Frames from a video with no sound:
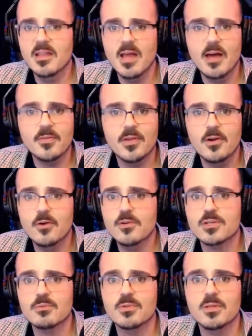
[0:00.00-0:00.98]
out the
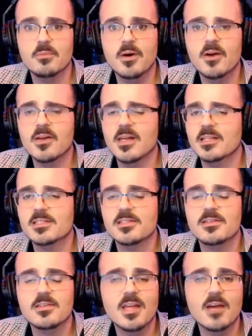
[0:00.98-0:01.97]
ocean with a bucket. It's
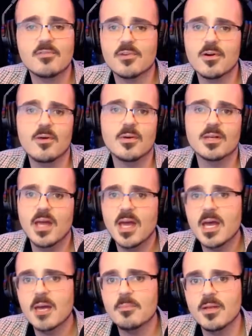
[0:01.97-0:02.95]
never going to
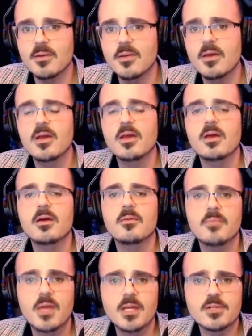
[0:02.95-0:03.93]
happen.
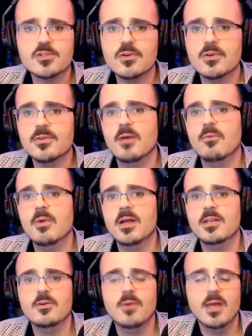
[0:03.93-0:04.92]
Make sure that
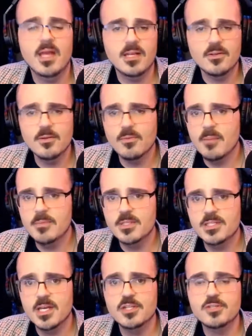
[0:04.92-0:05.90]
when you handle
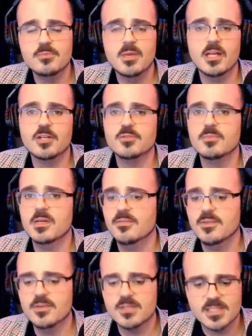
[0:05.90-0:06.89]
reputation management, if
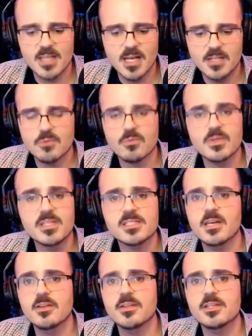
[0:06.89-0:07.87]
you decide to
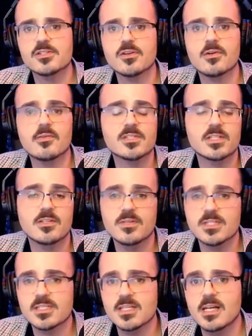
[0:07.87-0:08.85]
resell this service and you
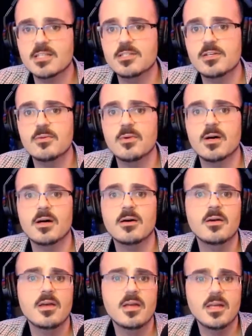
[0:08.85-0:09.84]
decide to
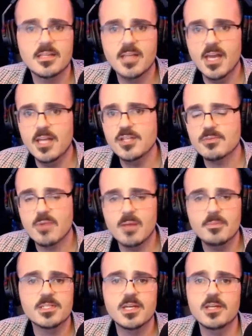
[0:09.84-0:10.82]
engage in
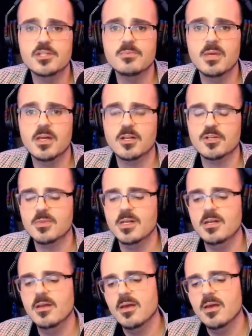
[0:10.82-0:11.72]
reputation management,